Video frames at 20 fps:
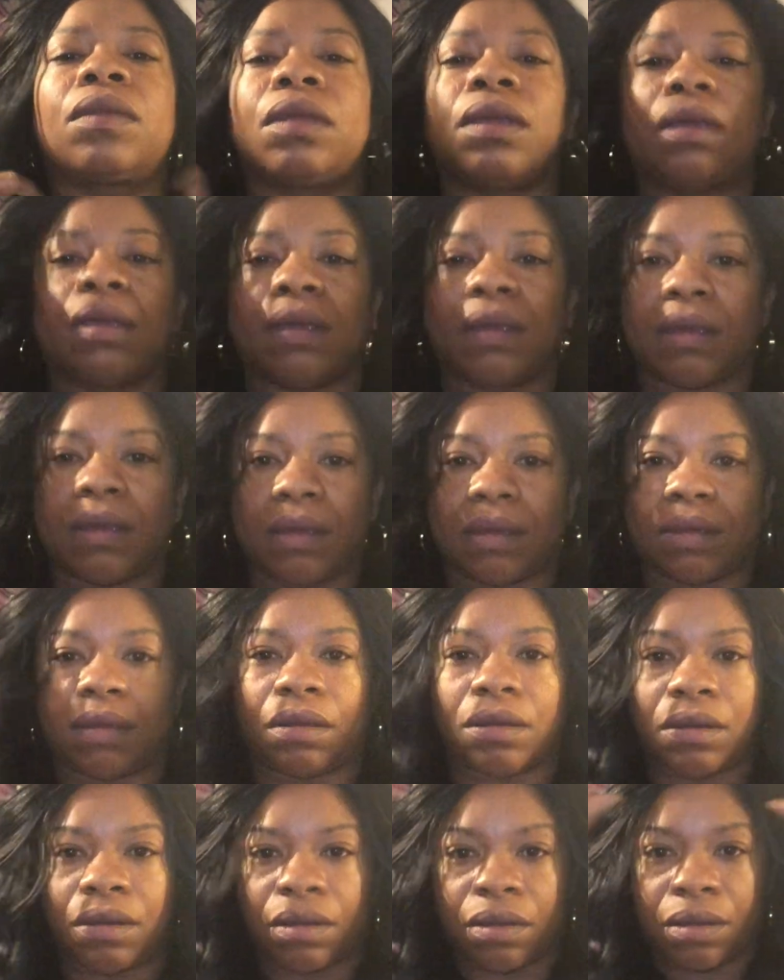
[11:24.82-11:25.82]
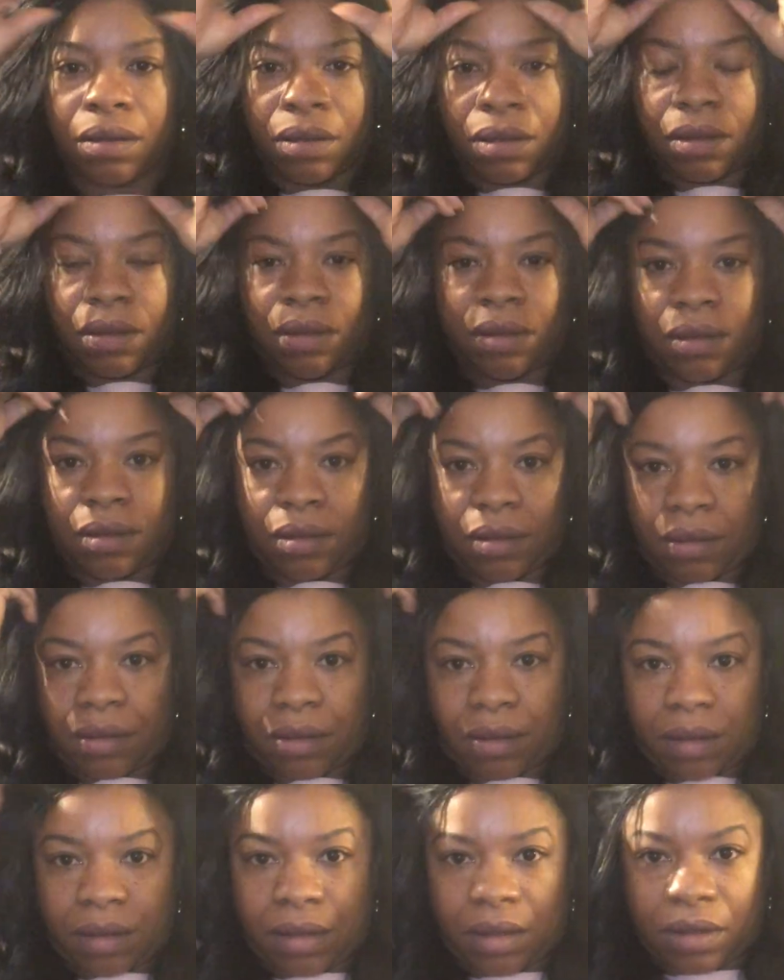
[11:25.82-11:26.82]
Yeah.
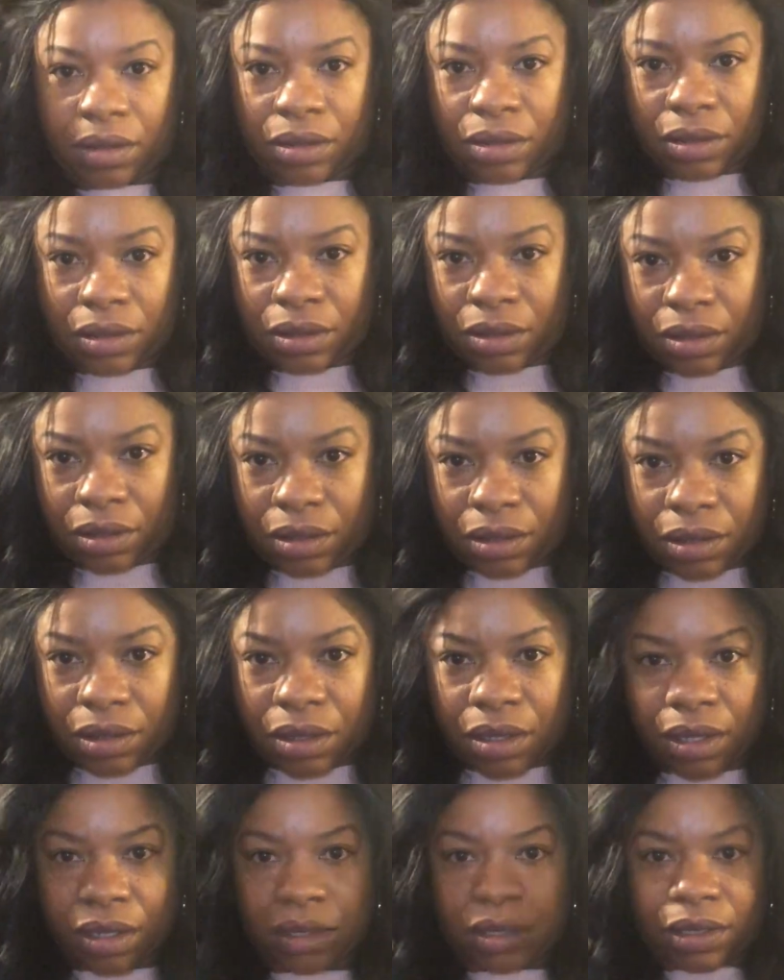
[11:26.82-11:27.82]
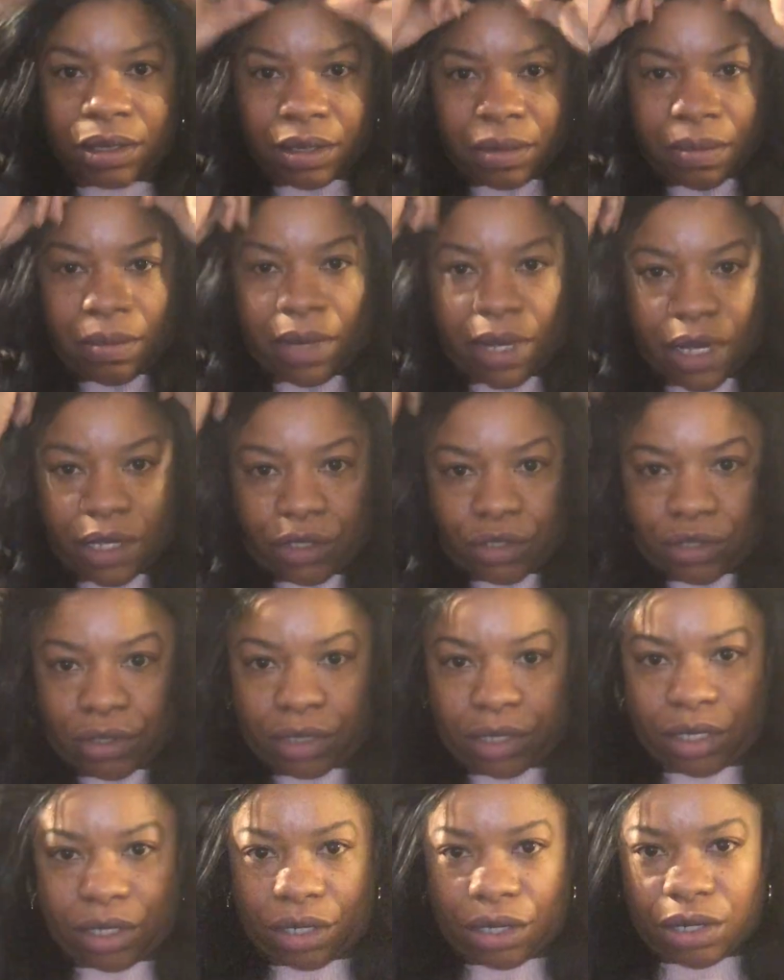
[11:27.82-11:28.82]
That's good and
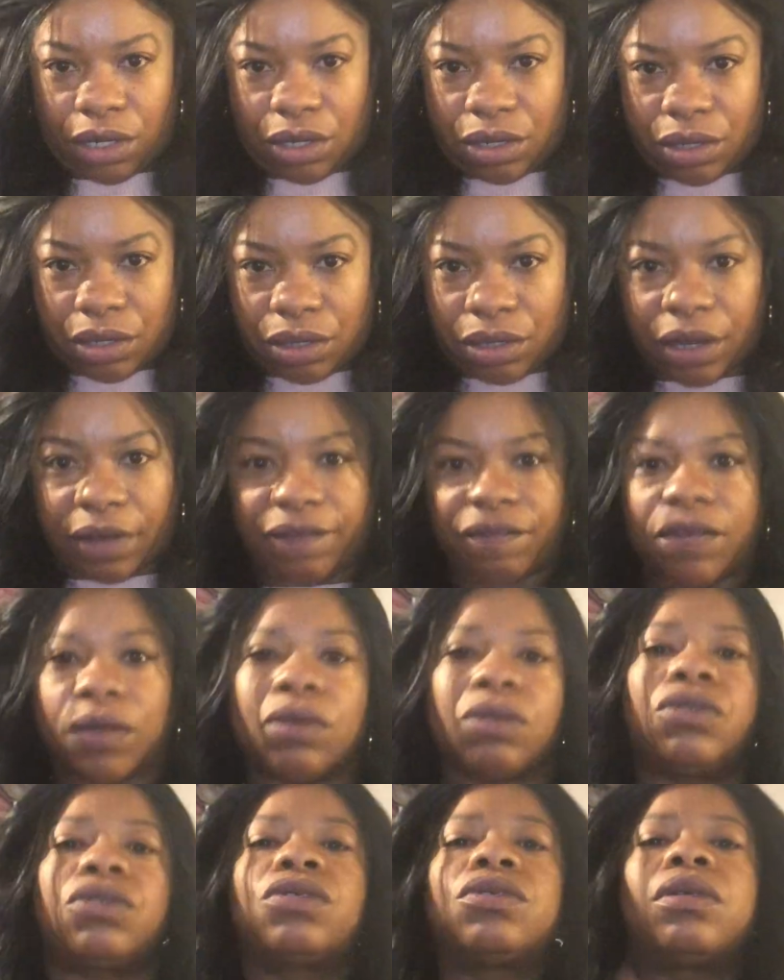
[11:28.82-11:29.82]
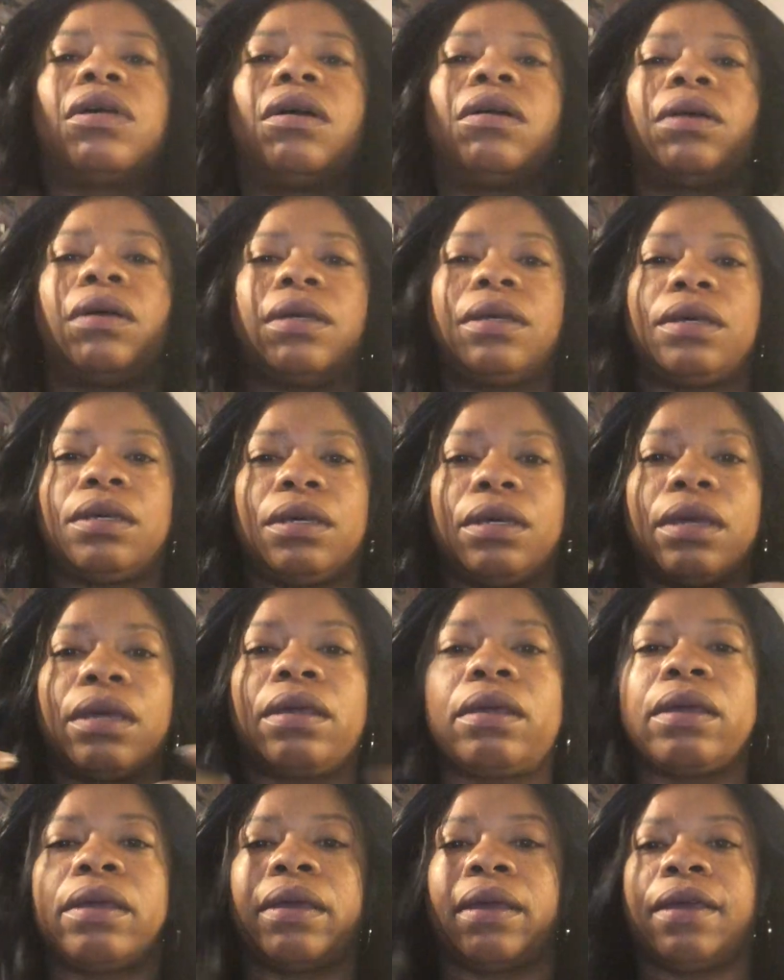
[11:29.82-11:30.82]
symmetrical. That feels so
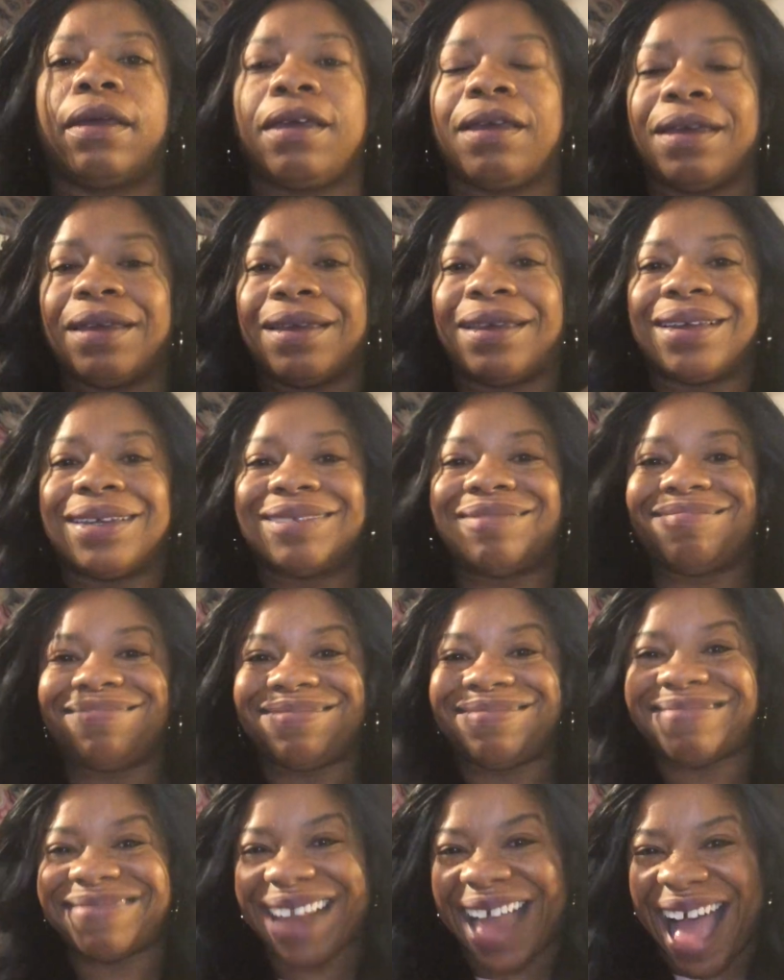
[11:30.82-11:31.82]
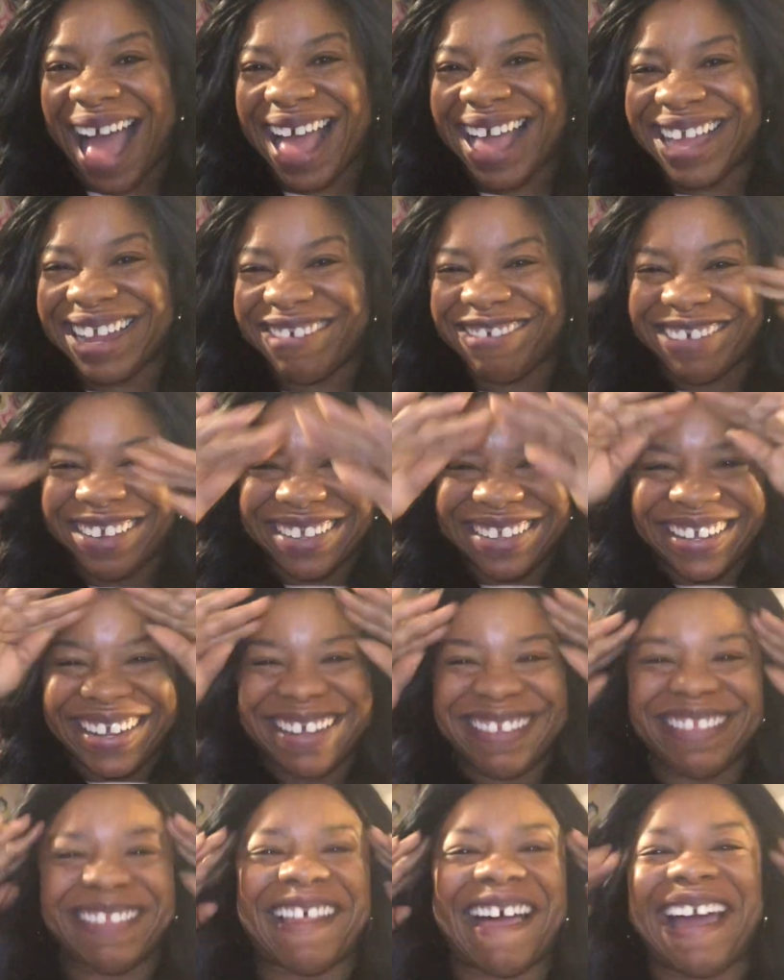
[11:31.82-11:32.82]
good. I
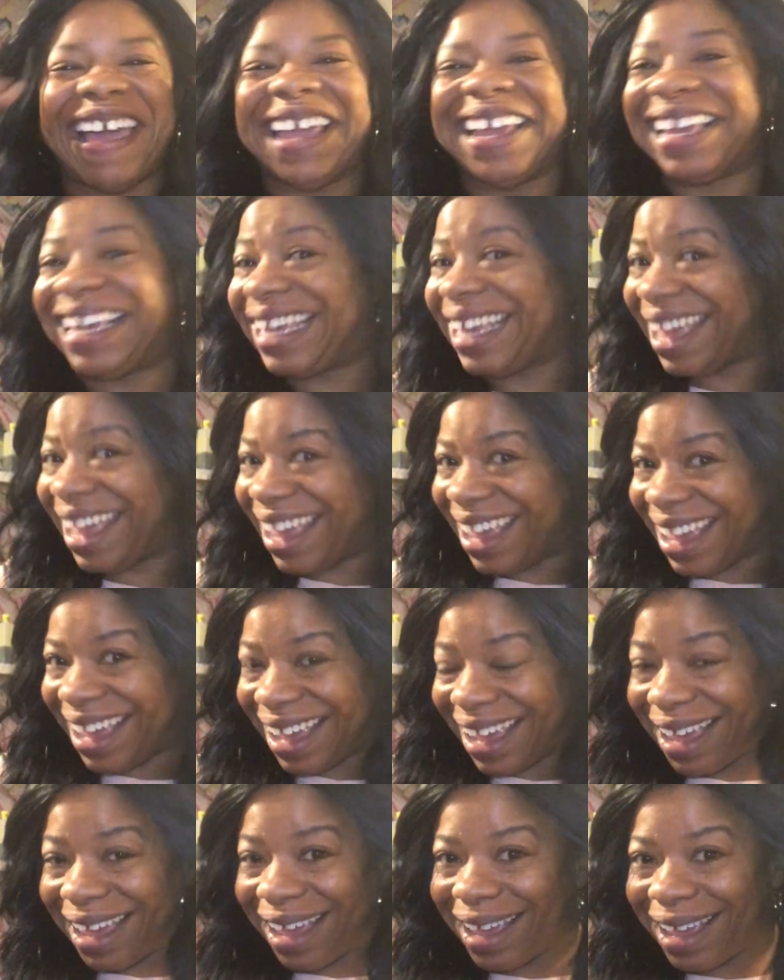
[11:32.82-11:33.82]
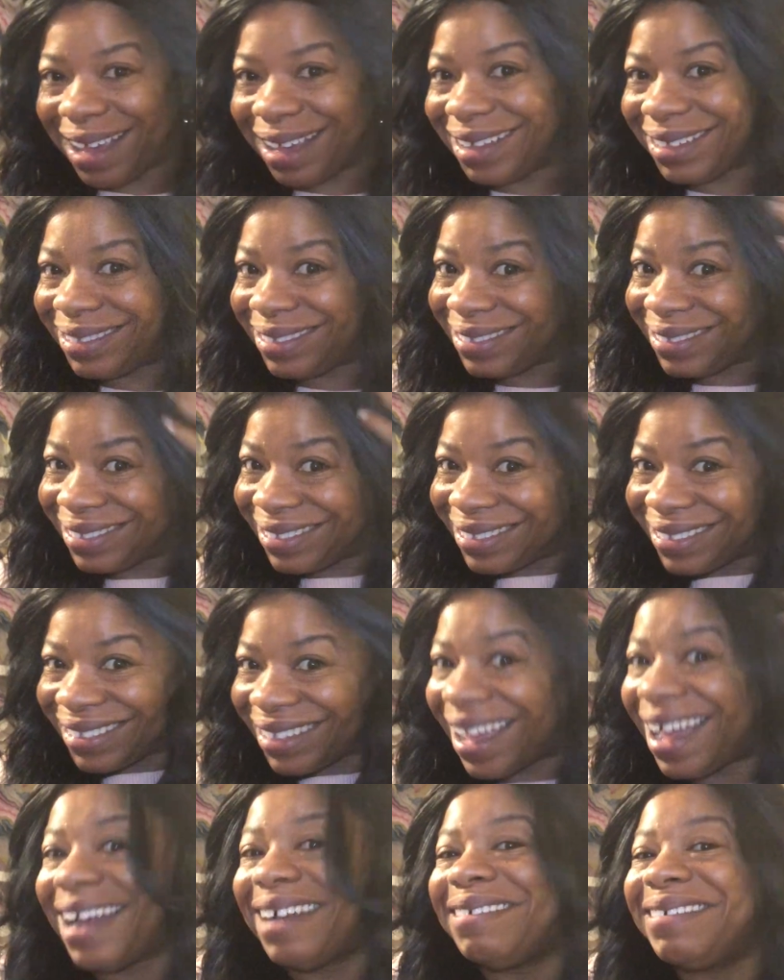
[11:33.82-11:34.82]
really like it.
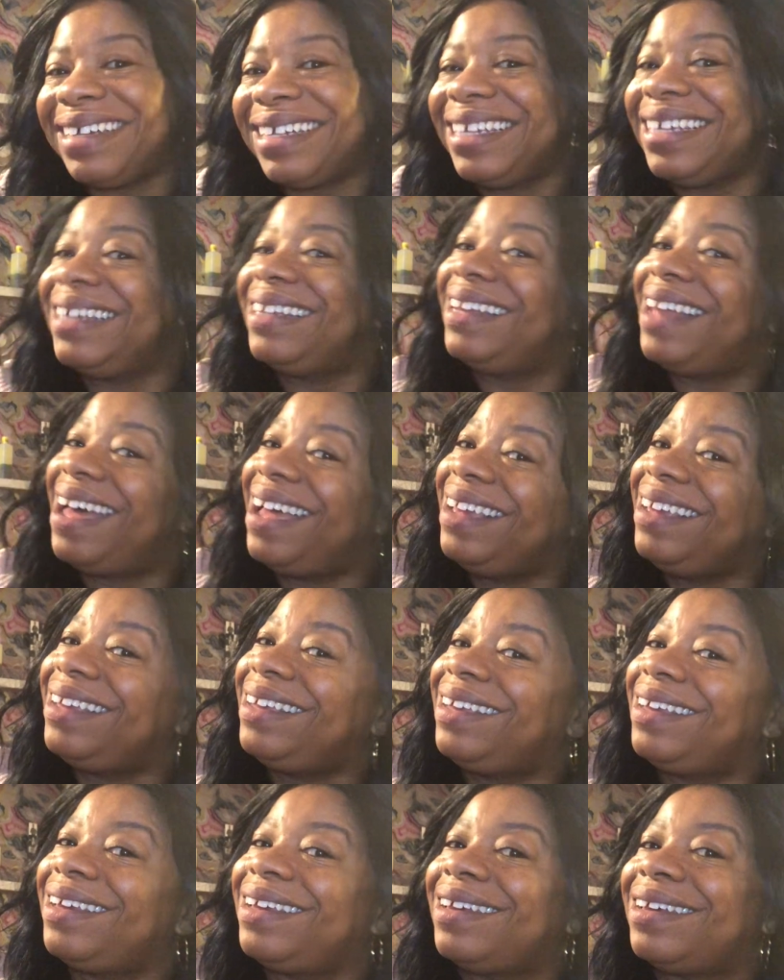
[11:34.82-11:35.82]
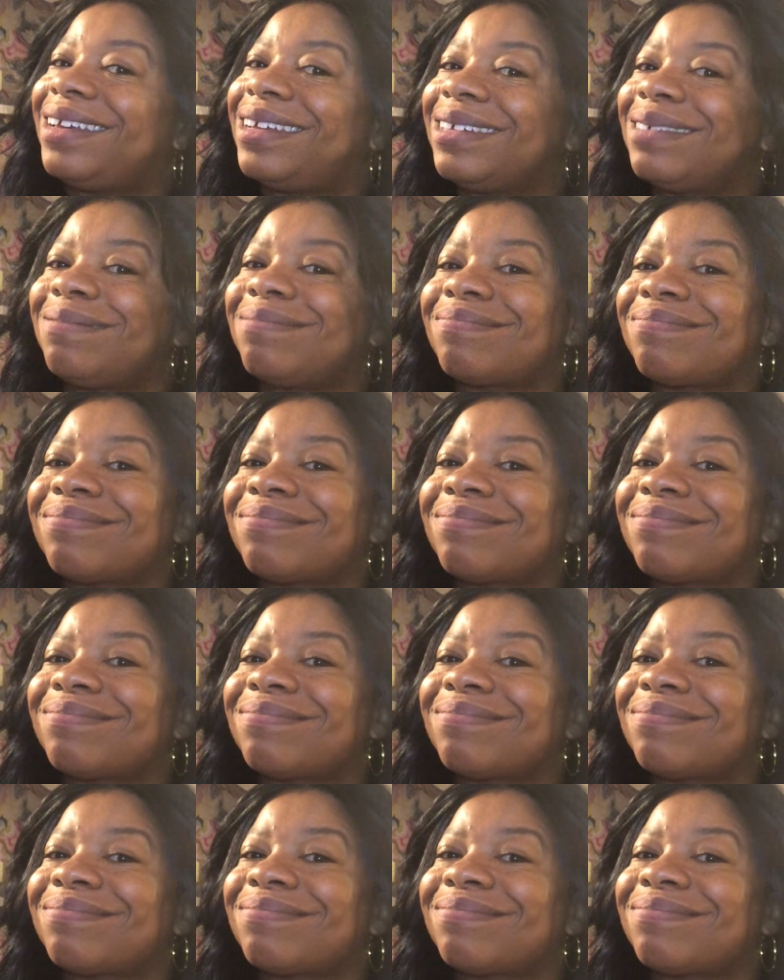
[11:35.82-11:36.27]
I really like it.